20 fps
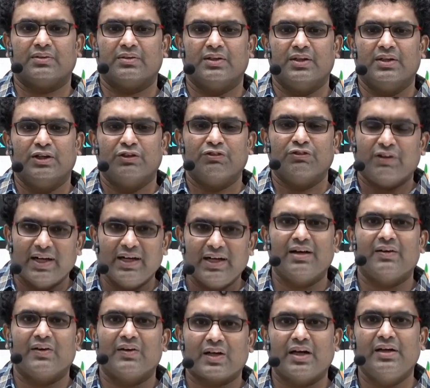find
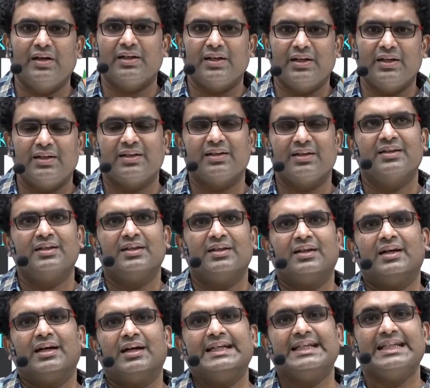our content
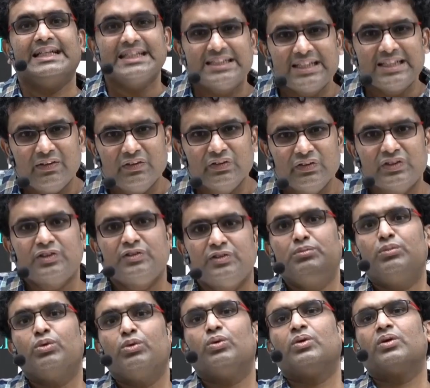deserves
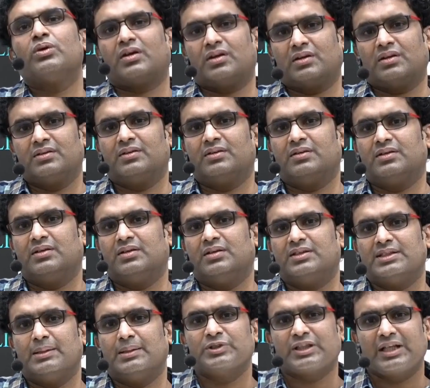more
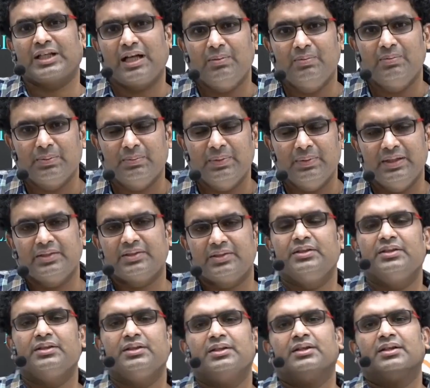subscriber base,
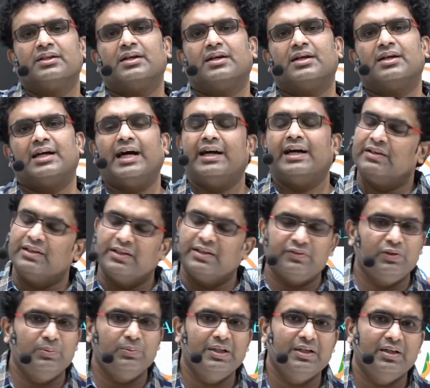it
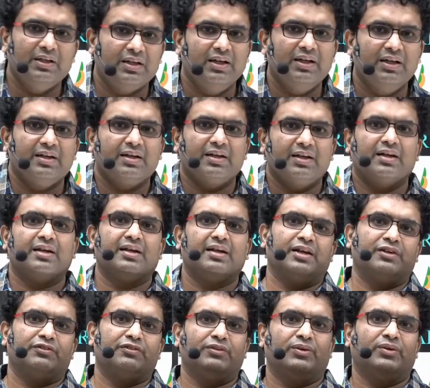would be really, really
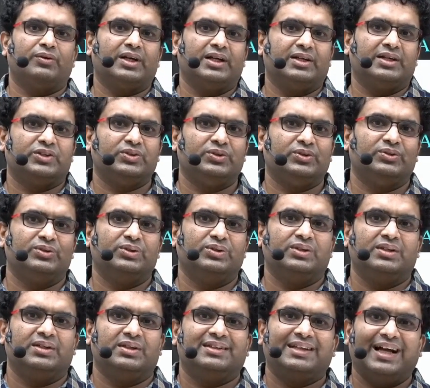grateful. Okay, so
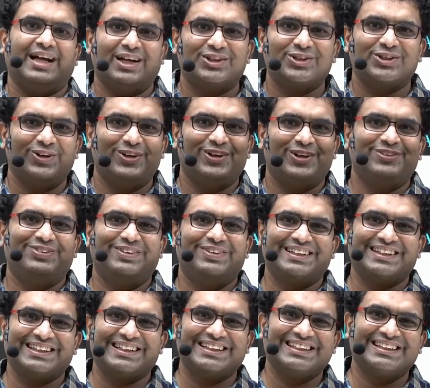thanks a lot
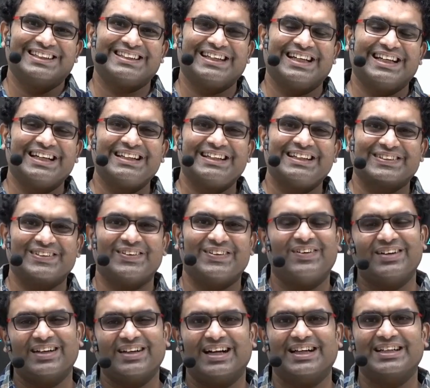for staying this
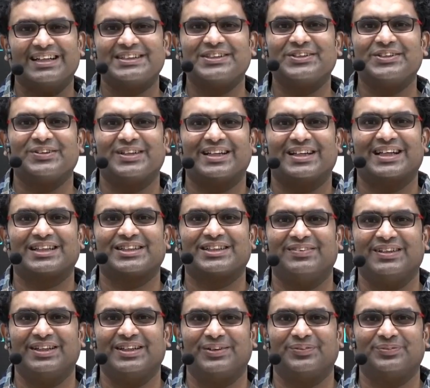long, and see you in the next video.